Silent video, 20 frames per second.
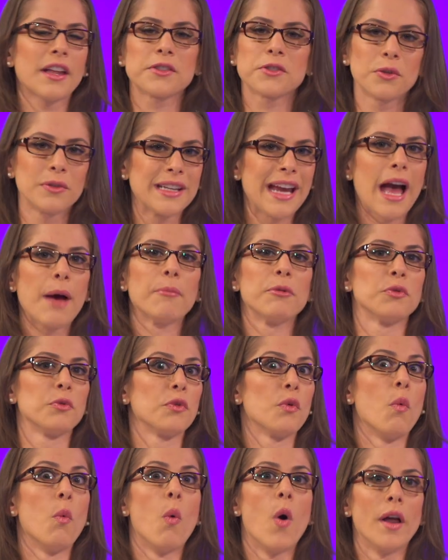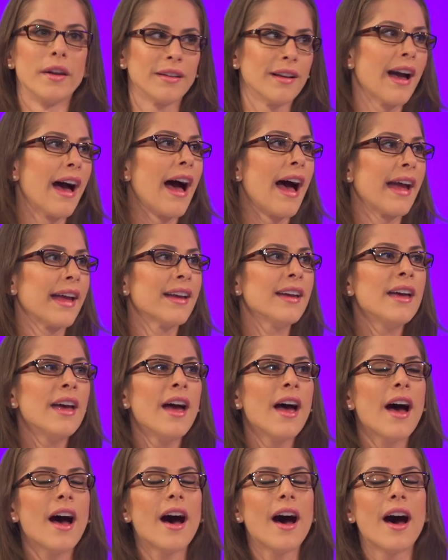that's only happened with one guy.
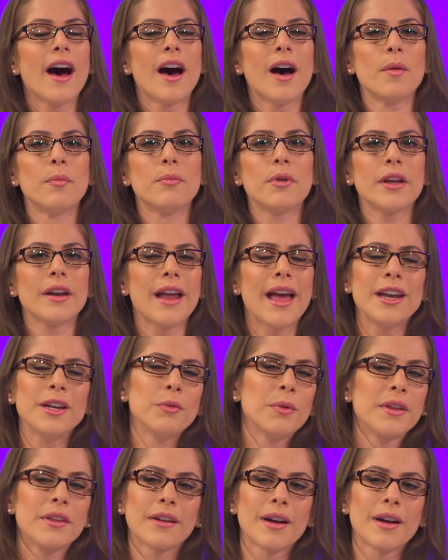But anyone